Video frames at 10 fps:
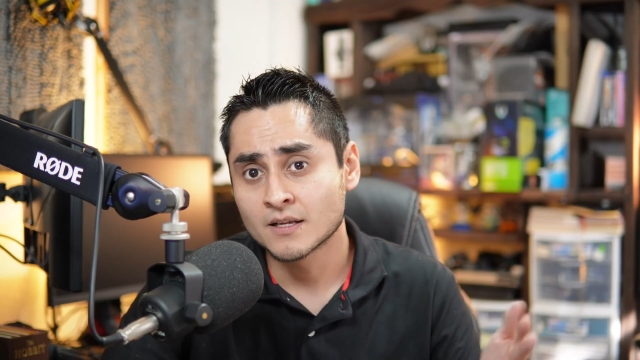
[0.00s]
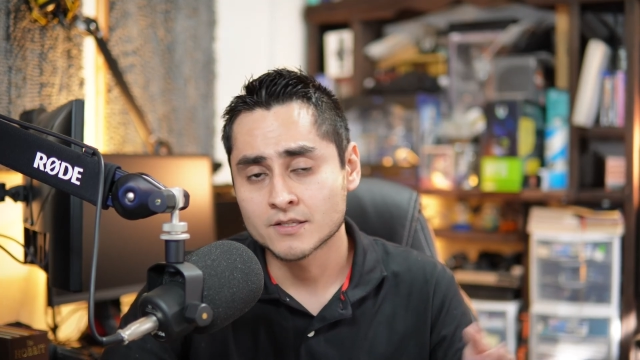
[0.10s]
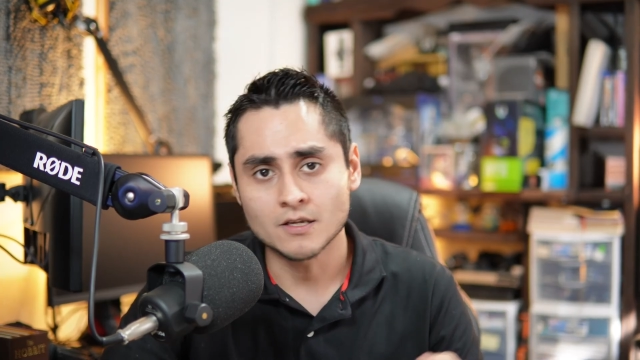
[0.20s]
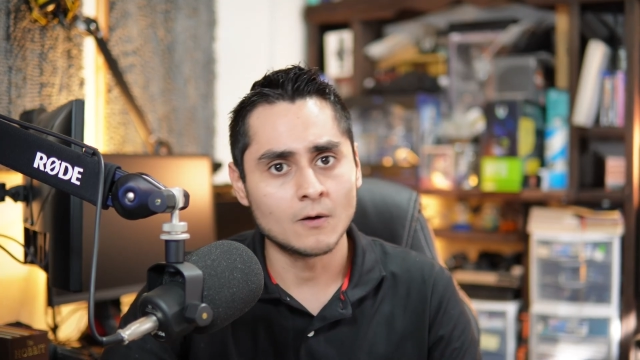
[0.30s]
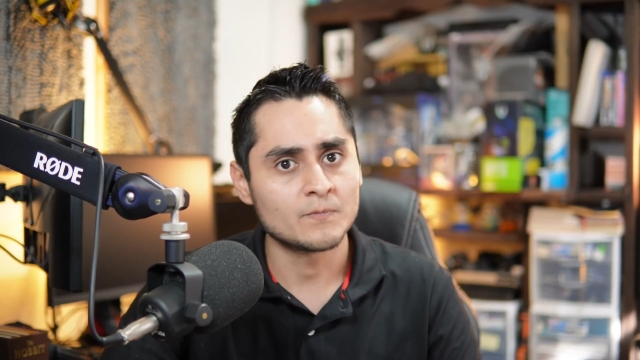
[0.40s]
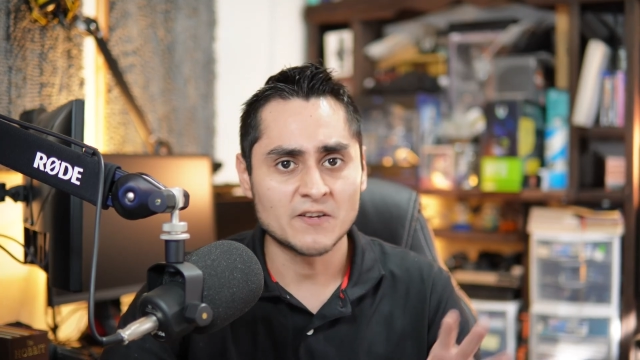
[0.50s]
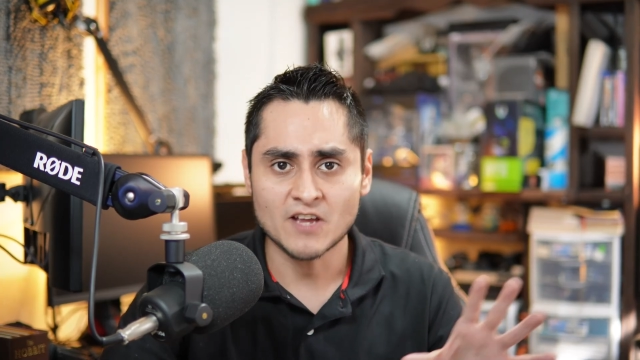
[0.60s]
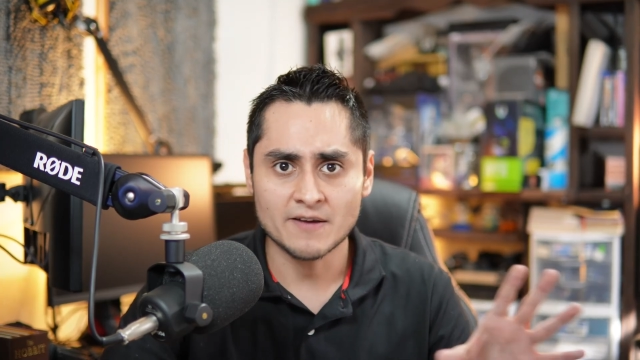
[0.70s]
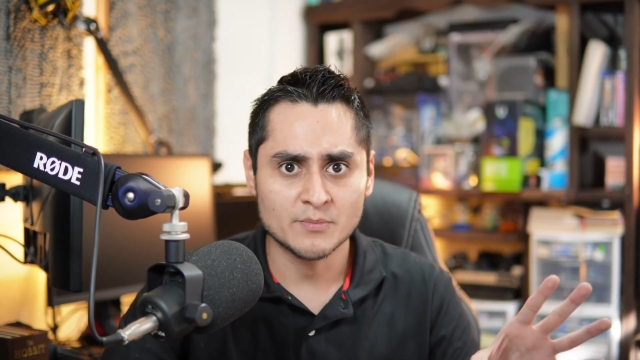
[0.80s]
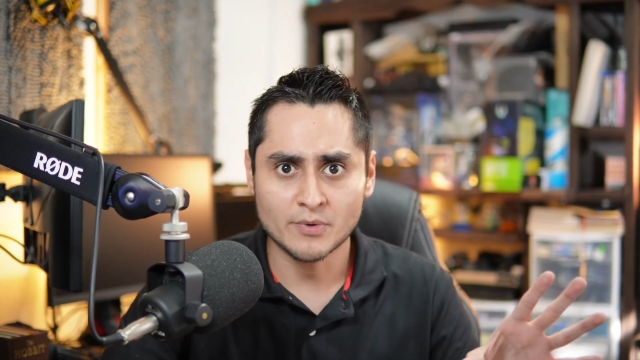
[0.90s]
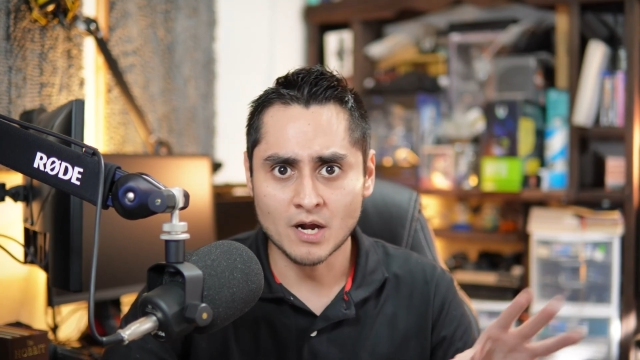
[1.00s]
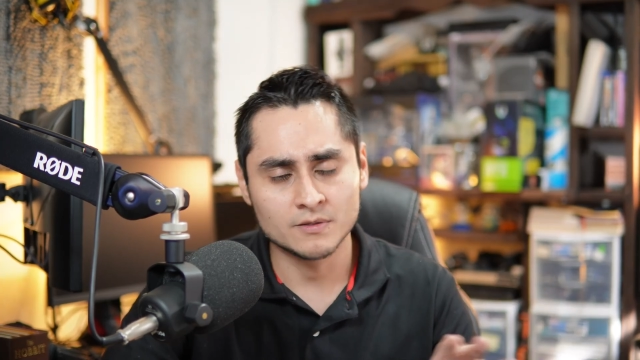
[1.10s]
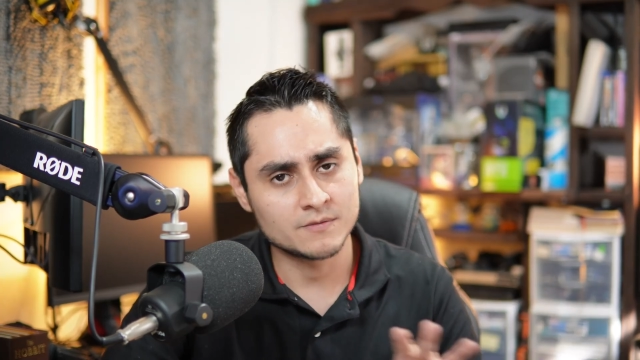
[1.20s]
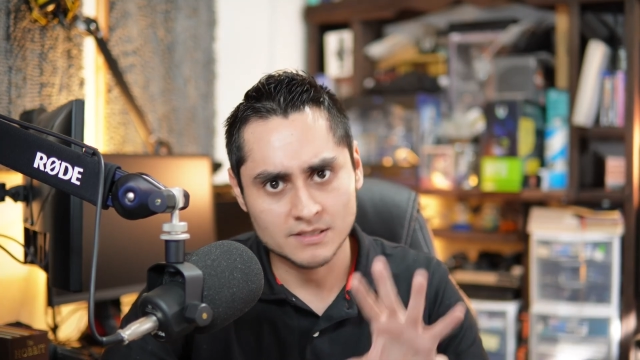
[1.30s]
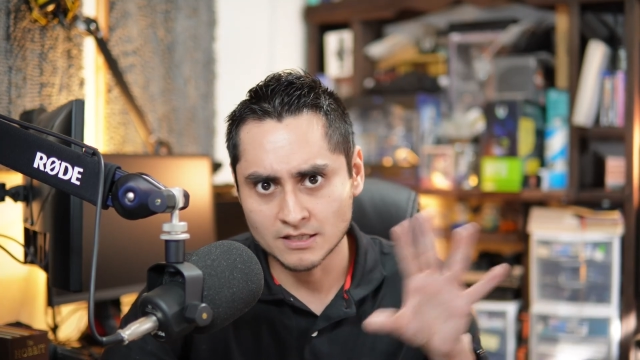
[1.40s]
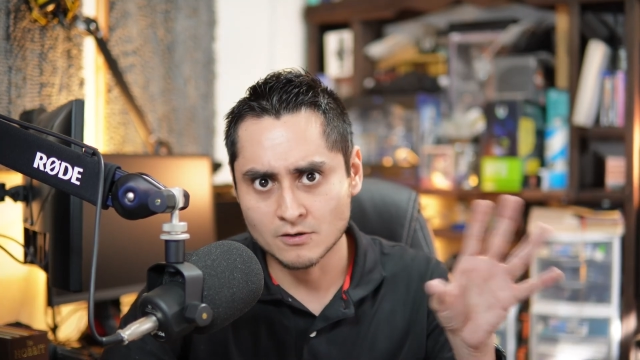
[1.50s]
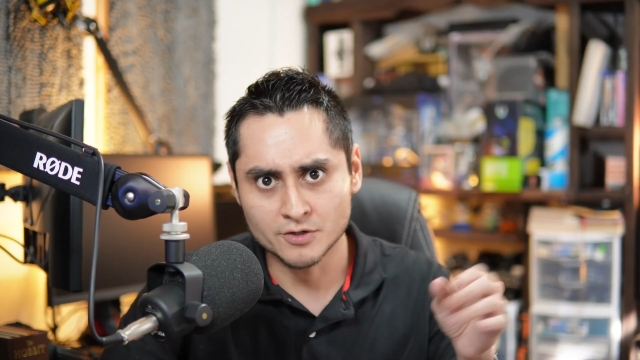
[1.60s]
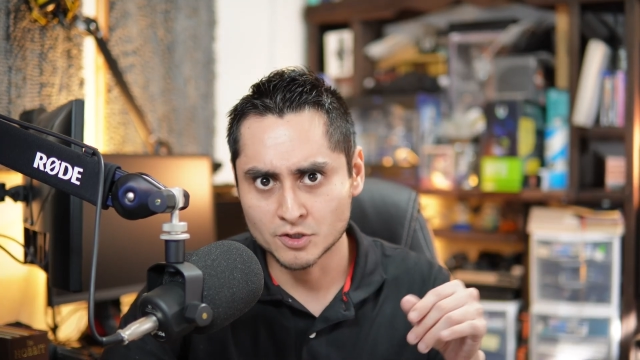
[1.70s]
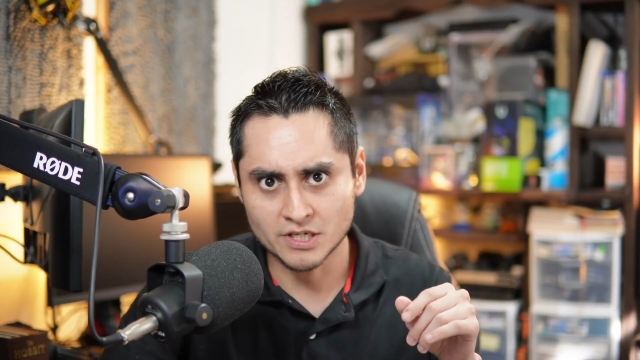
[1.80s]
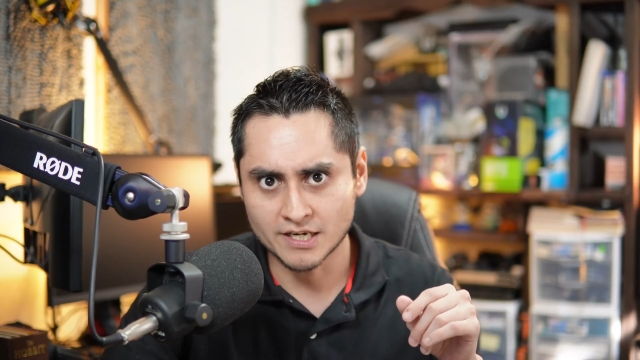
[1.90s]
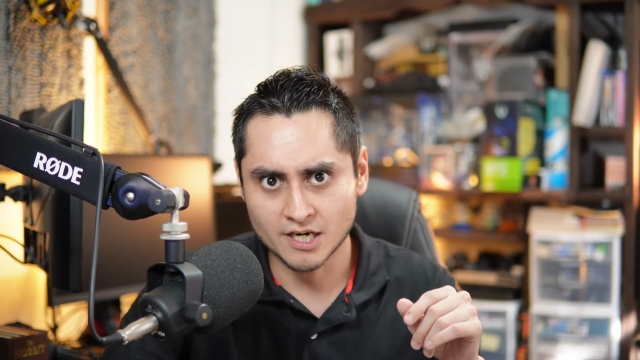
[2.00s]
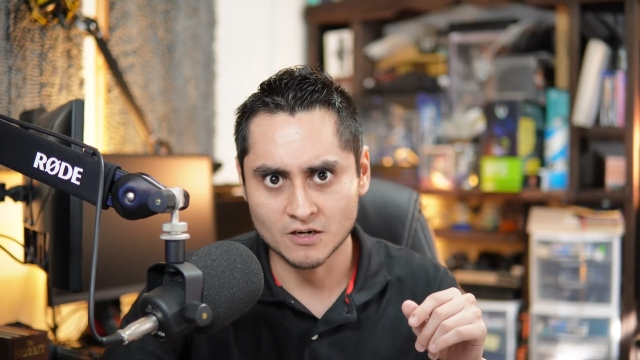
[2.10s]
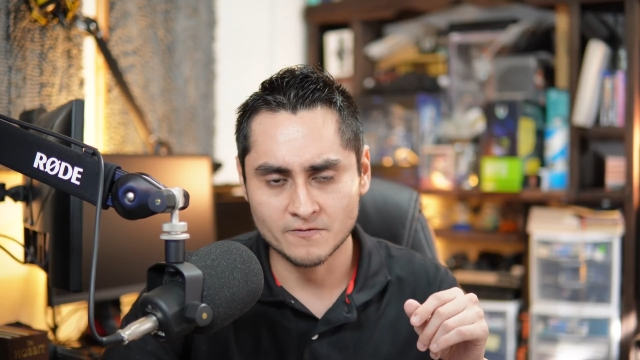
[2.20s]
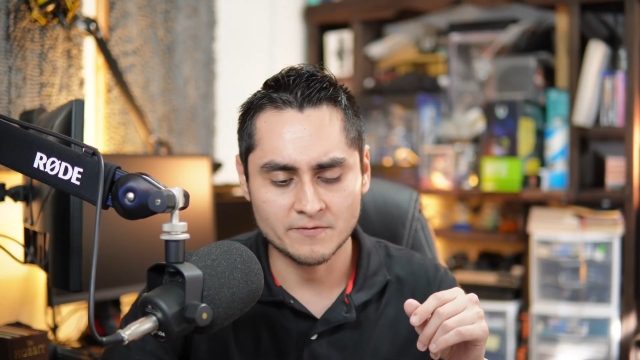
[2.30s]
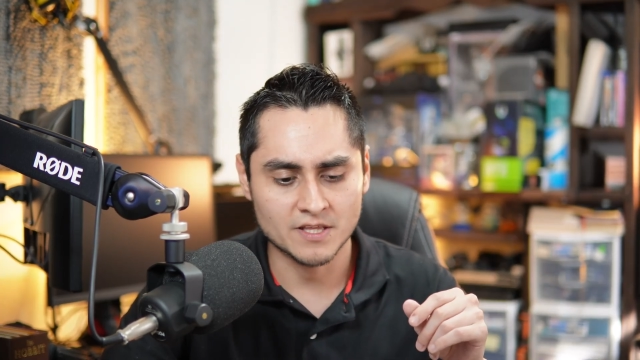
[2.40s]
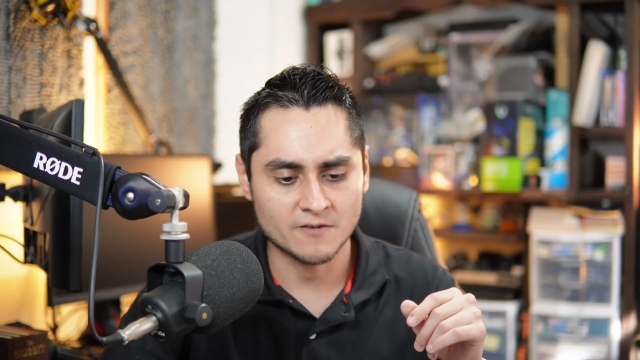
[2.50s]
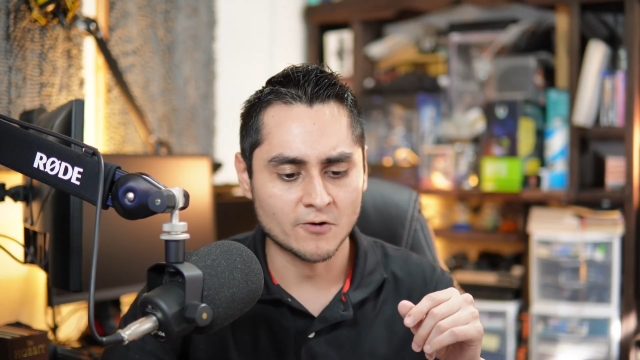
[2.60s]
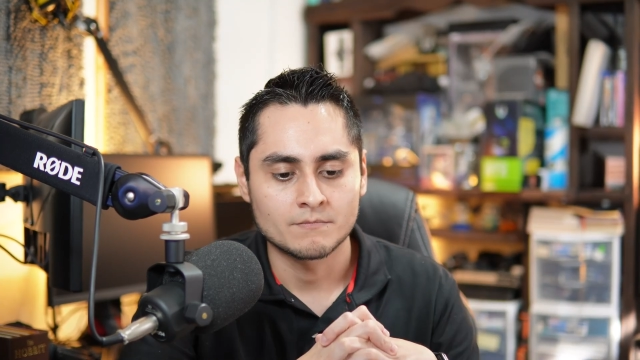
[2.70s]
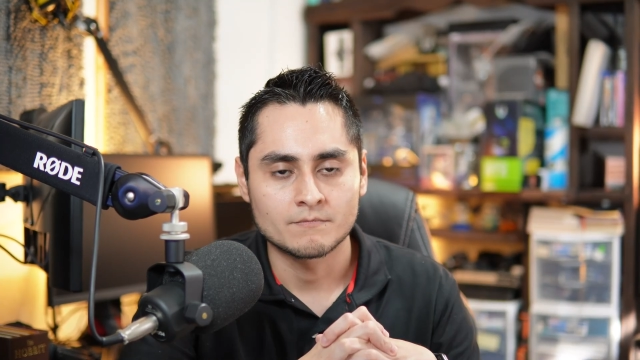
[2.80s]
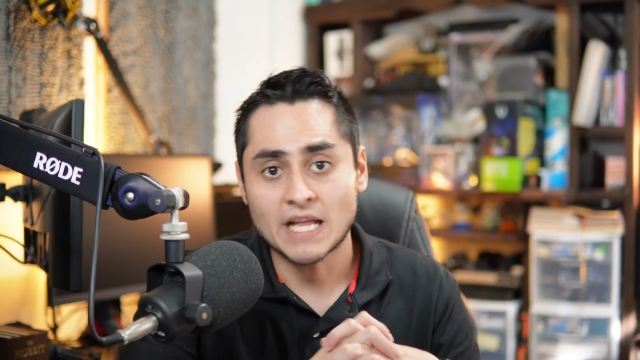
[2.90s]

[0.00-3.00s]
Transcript: so if you have any problems they're going to take care of everything for you